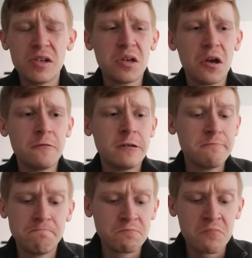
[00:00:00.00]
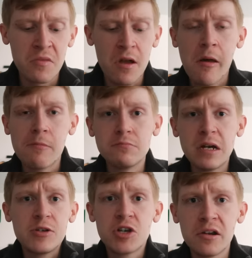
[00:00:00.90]
So
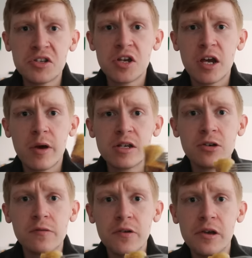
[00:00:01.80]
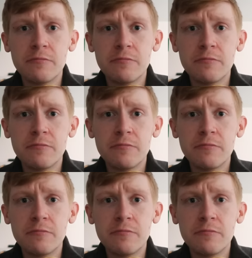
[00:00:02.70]
maybe Chinese takeaways are good for